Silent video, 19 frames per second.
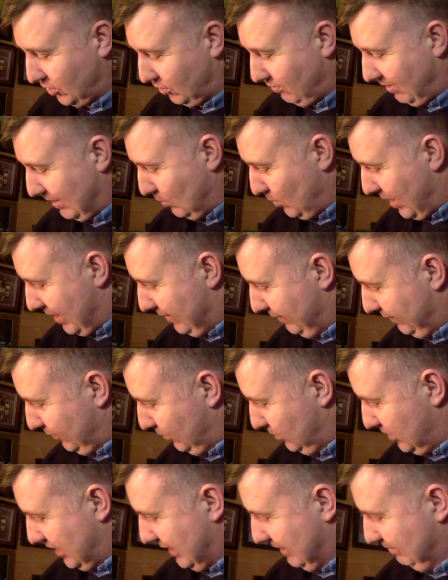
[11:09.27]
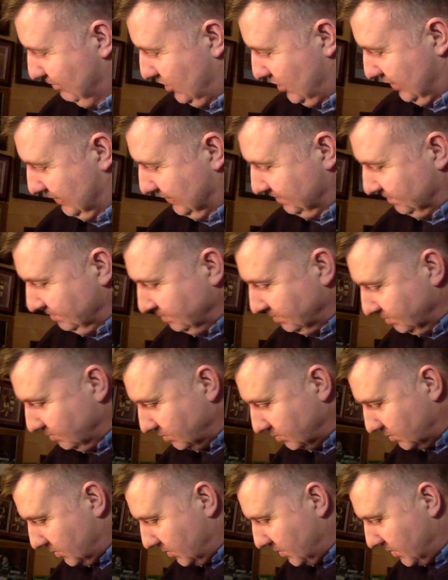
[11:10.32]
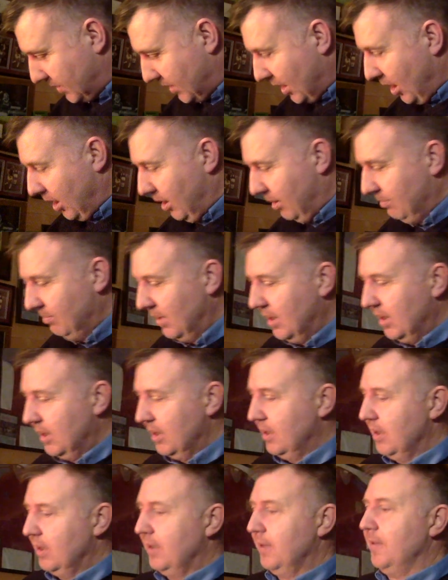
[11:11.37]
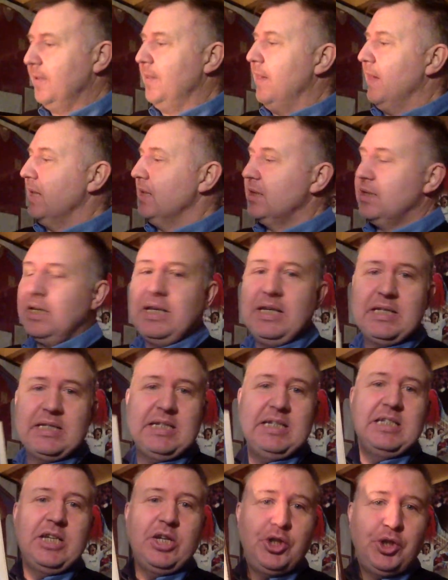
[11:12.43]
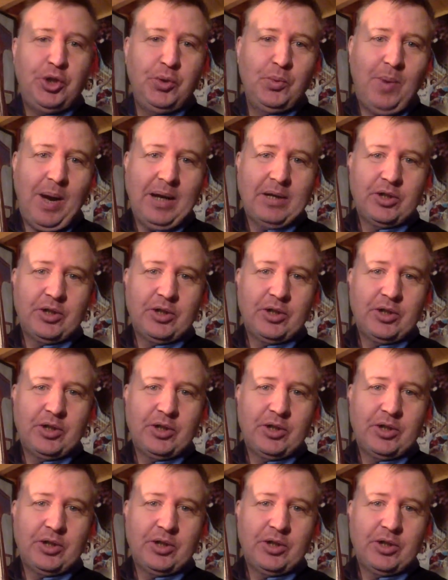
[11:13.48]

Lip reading: great wonderful teams. So this is issue 1 of